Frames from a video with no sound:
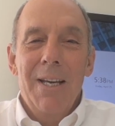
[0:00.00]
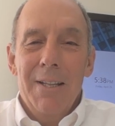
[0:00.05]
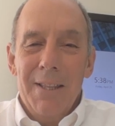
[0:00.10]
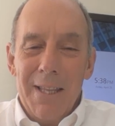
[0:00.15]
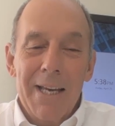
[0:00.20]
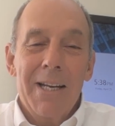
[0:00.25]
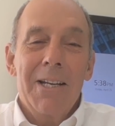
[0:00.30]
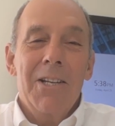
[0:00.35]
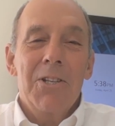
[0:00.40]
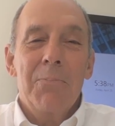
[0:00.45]

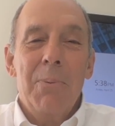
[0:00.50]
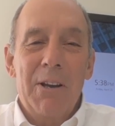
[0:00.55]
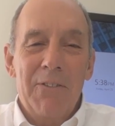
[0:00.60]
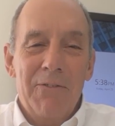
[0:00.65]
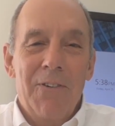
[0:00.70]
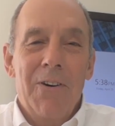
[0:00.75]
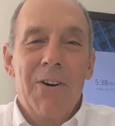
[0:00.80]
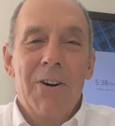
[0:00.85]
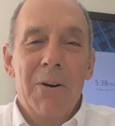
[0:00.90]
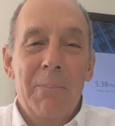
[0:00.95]
That is by
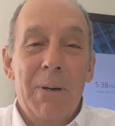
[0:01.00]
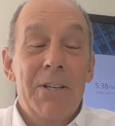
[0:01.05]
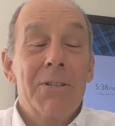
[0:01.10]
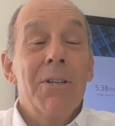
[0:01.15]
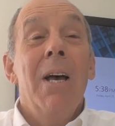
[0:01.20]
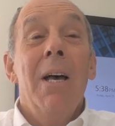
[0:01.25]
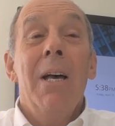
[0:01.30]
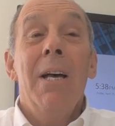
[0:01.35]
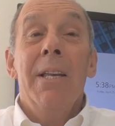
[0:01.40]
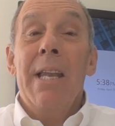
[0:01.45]
far best.
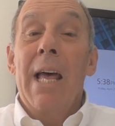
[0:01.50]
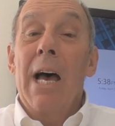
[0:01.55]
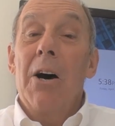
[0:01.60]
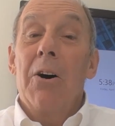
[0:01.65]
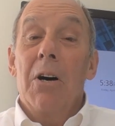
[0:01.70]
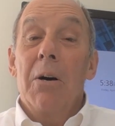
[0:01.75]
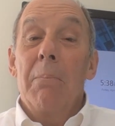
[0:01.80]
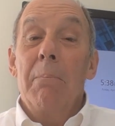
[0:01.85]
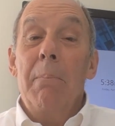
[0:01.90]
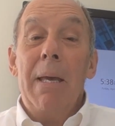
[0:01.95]

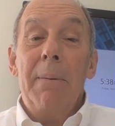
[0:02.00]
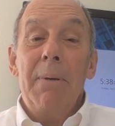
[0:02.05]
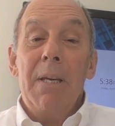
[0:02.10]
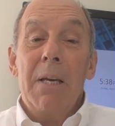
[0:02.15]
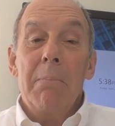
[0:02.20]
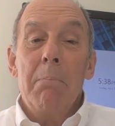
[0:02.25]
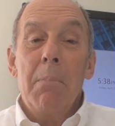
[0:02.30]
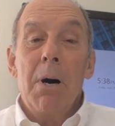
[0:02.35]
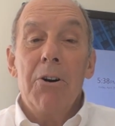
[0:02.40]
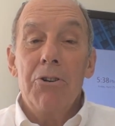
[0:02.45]
Now, maybe
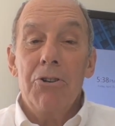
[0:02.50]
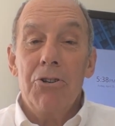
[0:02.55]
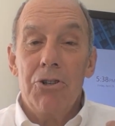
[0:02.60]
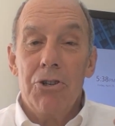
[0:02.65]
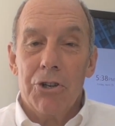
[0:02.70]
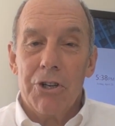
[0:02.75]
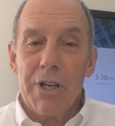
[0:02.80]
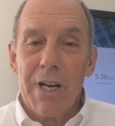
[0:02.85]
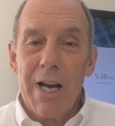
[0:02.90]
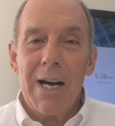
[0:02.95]
amongst
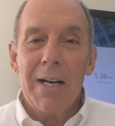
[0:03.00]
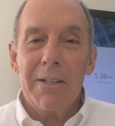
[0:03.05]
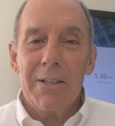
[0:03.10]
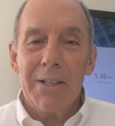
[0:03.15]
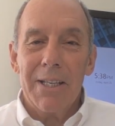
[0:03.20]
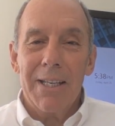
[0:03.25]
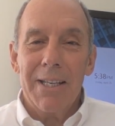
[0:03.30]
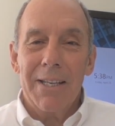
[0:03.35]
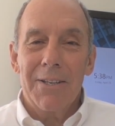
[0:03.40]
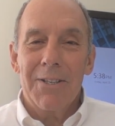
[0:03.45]
your
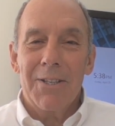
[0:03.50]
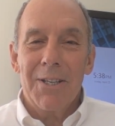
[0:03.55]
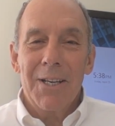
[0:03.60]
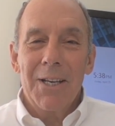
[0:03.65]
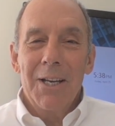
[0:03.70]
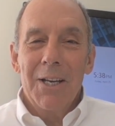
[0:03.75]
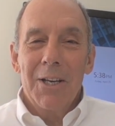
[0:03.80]
colleagues,